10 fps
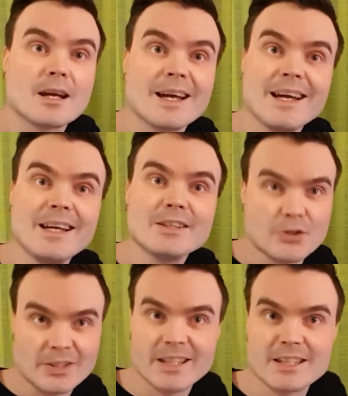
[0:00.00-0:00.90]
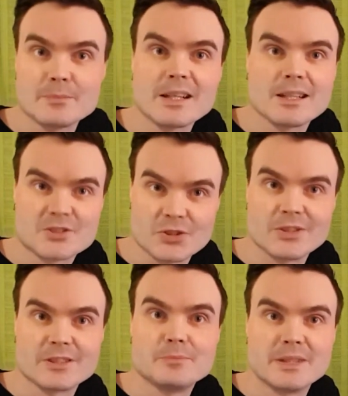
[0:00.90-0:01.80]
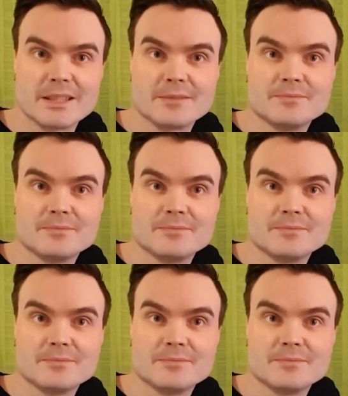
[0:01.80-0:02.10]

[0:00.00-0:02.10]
And again Milla joined me.